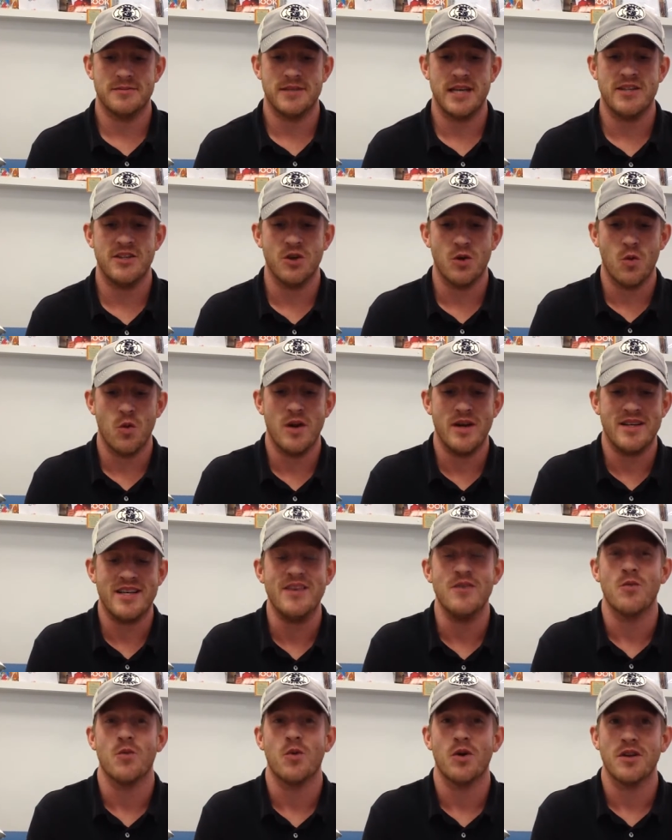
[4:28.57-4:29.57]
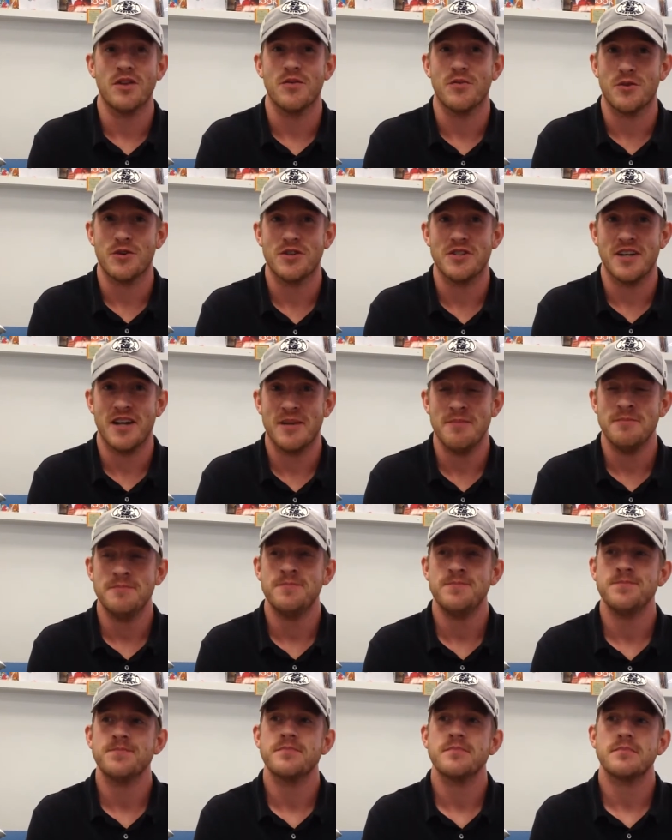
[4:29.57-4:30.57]
took what didn't work the first time,
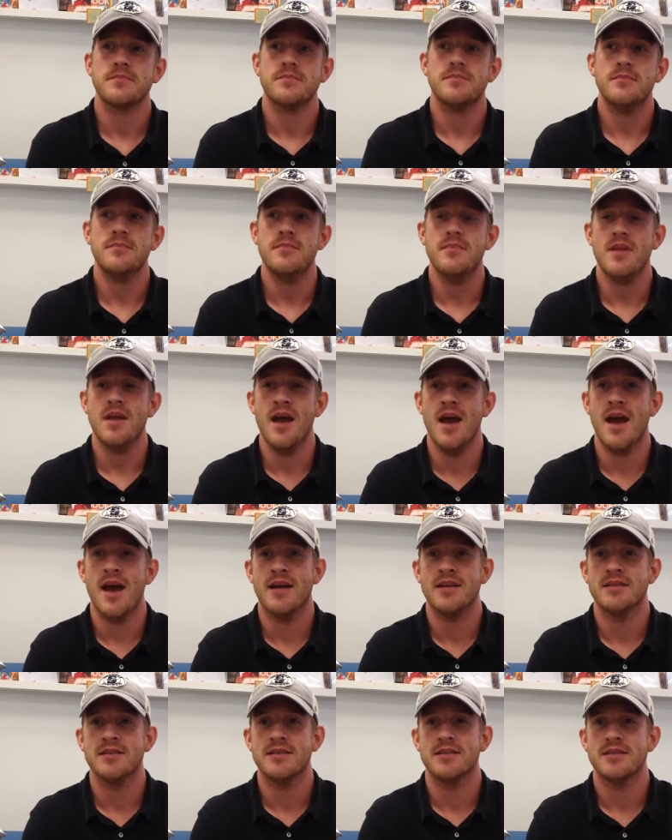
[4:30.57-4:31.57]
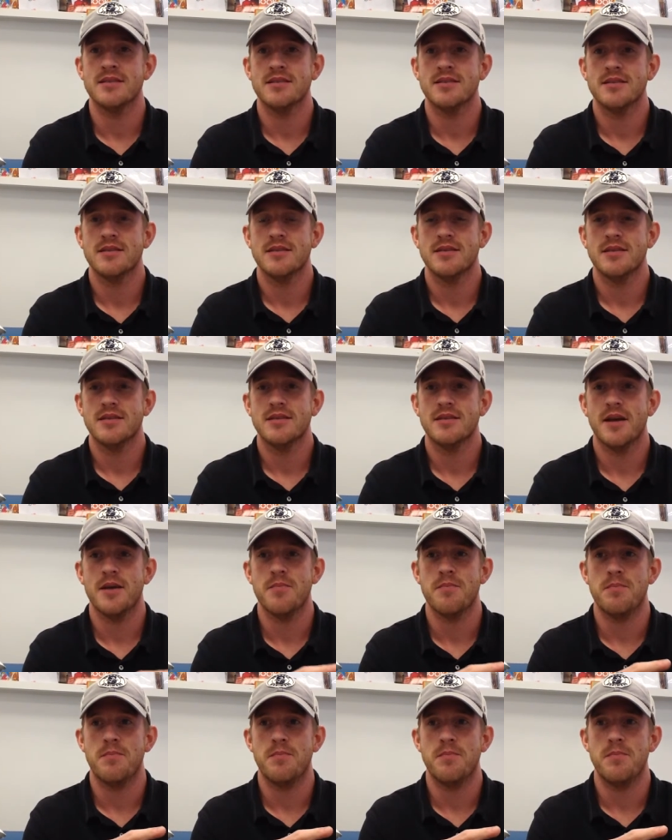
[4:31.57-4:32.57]
and
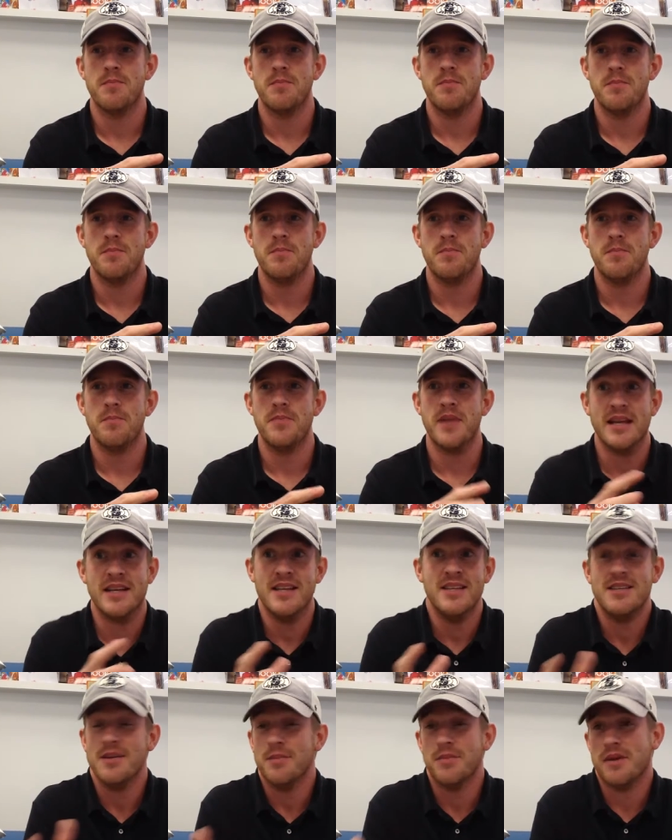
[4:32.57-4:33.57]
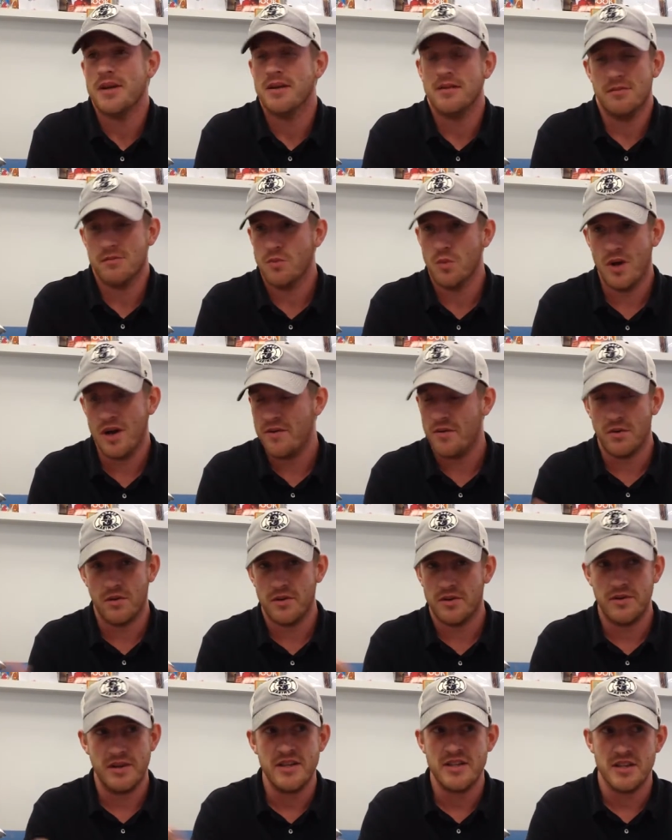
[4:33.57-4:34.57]
they did something, whatever
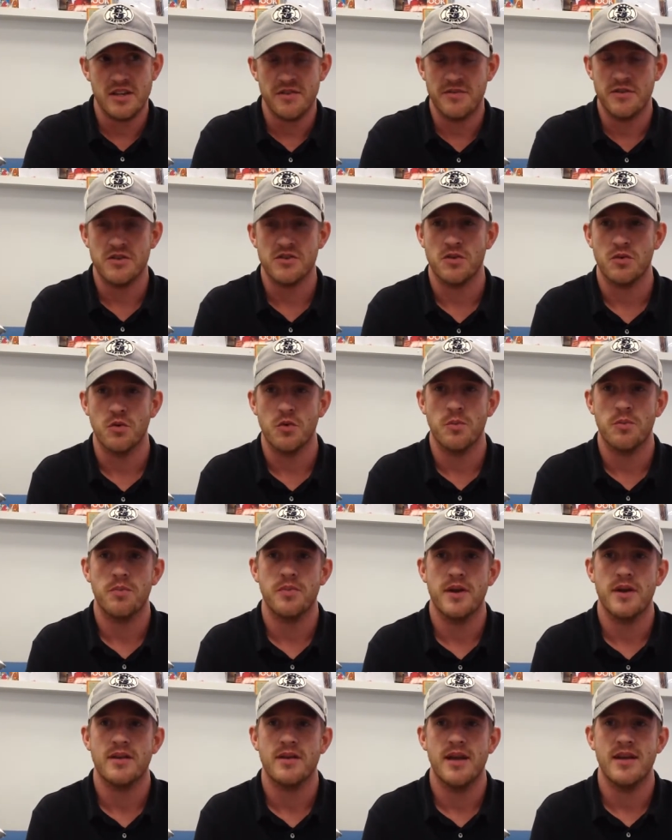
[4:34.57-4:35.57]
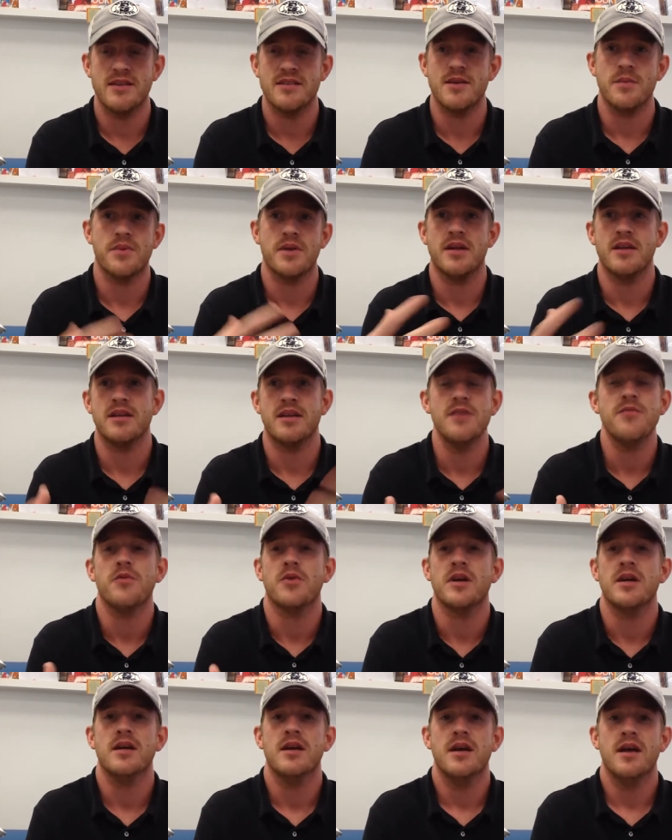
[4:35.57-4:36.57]
each individual group, they did something
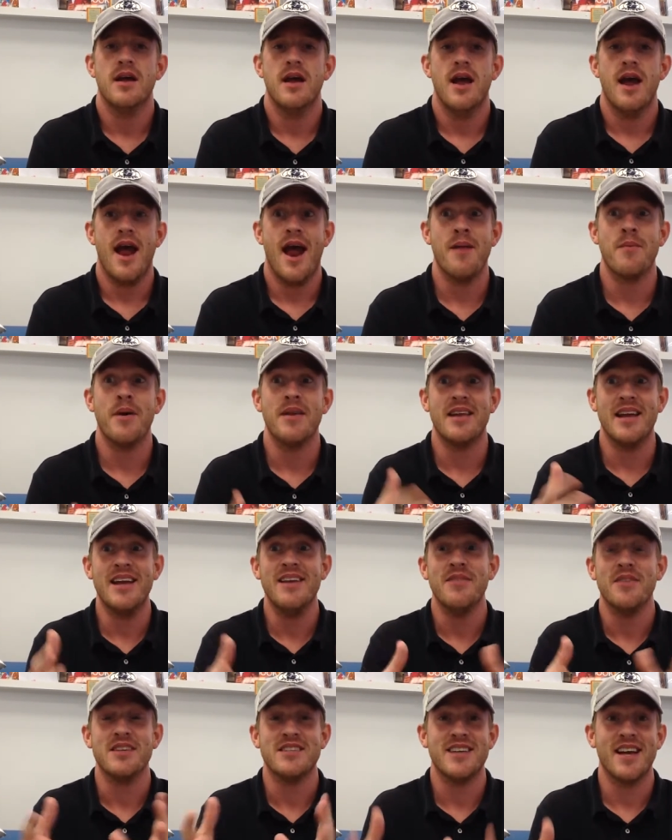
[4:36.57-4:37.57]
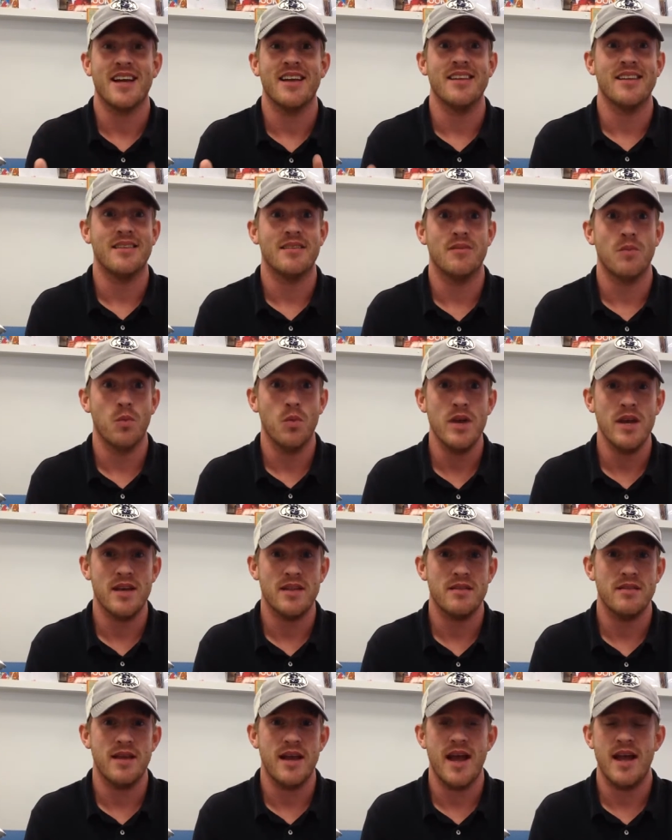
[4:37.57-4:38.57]
different. And by the end of the second week,
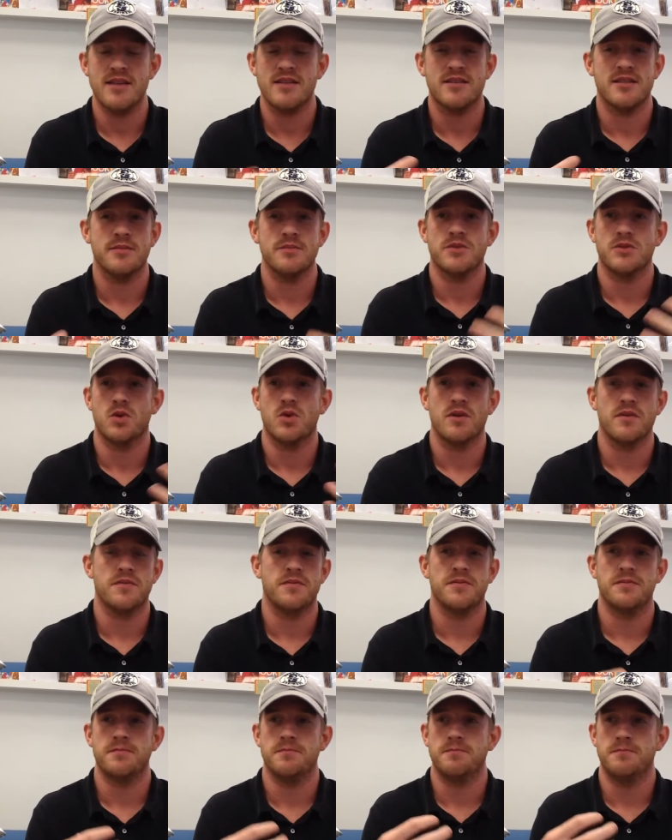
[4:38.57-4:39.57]
they had some sort of